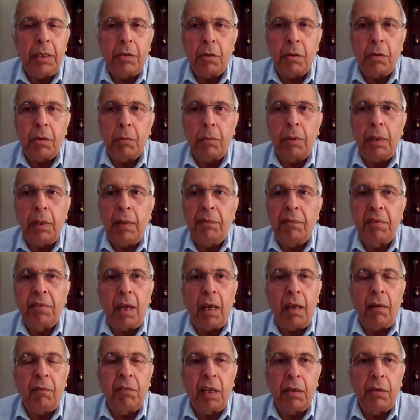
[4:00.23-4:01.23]
Rachel Reeves
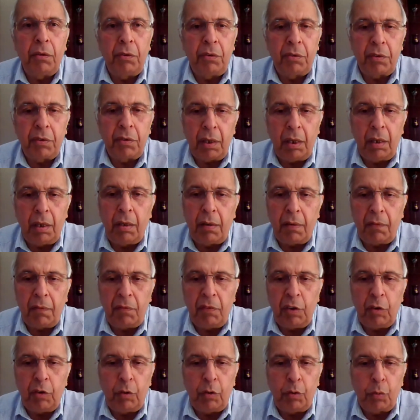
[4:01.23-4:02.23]
gave those
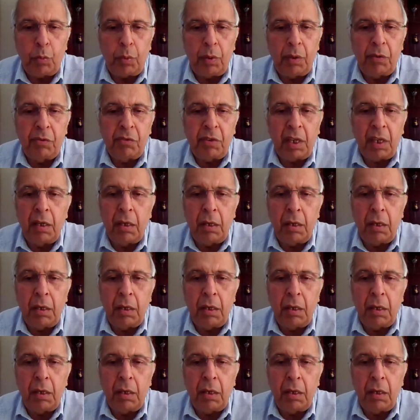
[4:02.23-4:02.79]
interviews, was